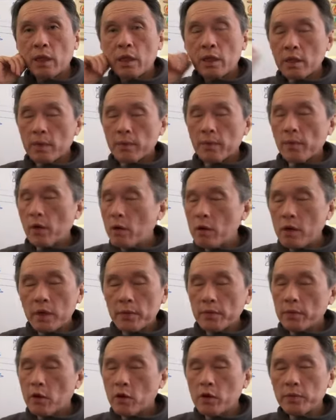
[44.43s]
More and
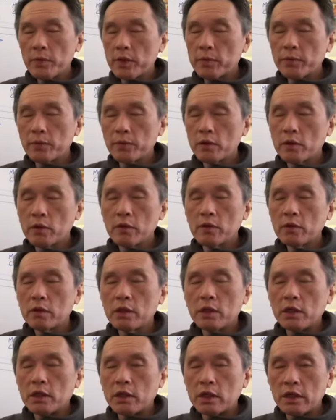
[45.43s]
more people
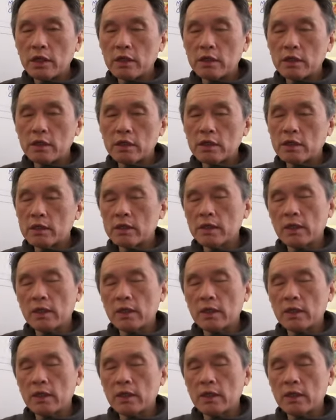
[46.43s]
is